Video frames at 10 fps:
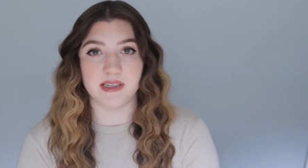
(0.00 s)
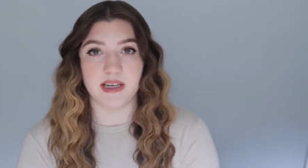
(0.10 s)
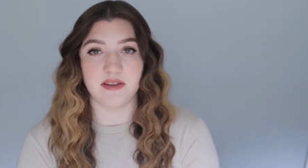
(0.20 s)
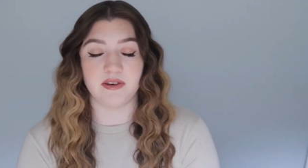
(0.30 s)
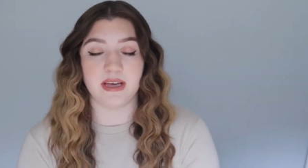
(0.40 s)
to
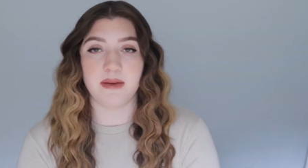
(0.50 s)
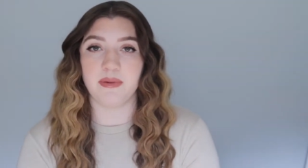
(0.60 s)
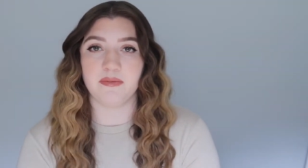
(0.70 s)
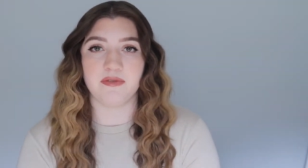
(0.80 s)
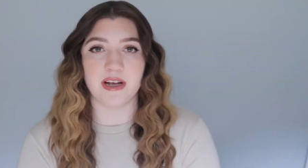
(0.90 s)
either keep
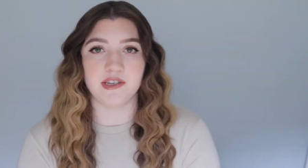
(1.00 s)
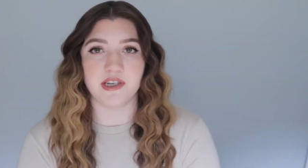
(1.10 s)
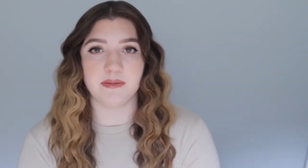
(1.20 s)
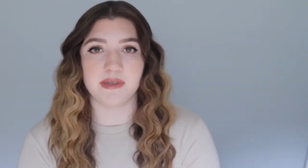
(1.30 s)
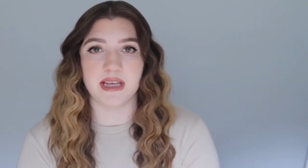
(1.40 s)
up
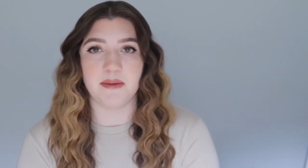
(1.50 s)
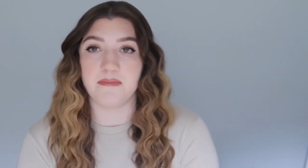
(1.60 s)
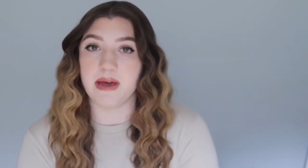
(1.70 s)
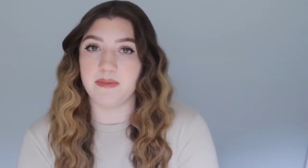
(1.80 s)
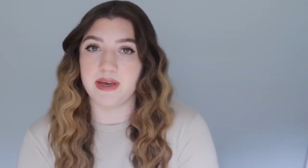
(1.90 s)
friendships that
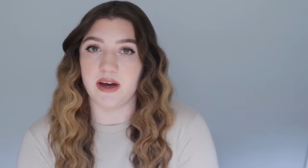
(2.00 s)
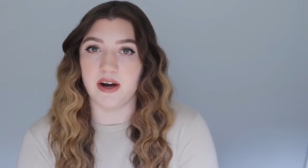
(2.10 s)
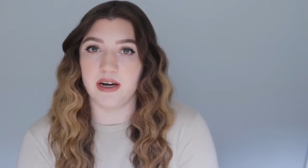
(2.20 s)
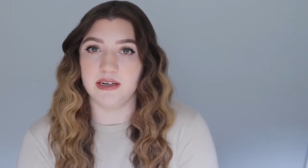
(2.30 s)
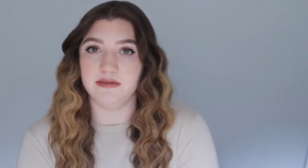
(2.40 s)
maybe
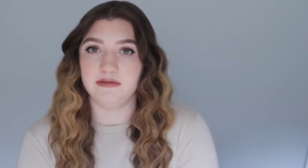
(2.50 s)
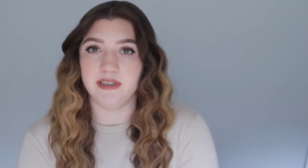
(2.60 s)
aren't